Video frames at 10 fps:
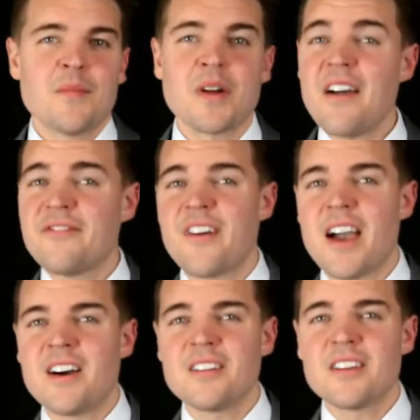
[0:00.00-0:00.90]
But I've
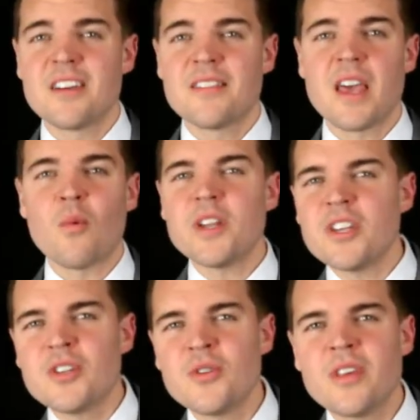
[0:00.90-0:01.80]
found that when
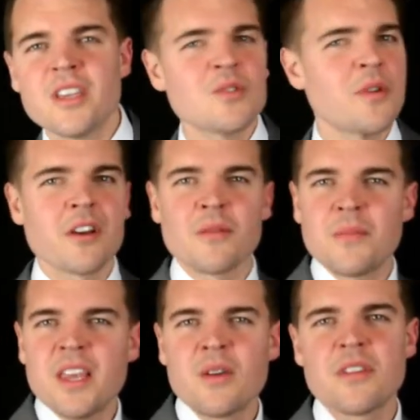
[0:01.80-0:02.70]
you do this, when you're
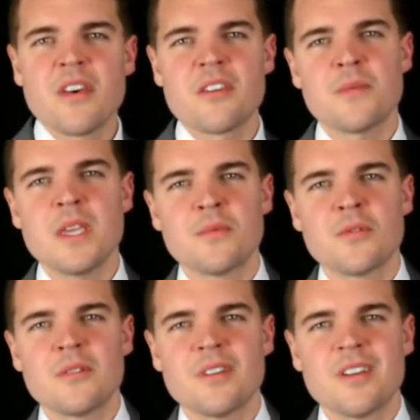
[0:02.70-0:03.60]
competing with other
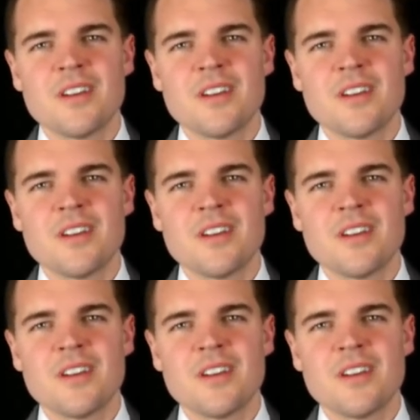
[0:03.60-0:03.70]
people,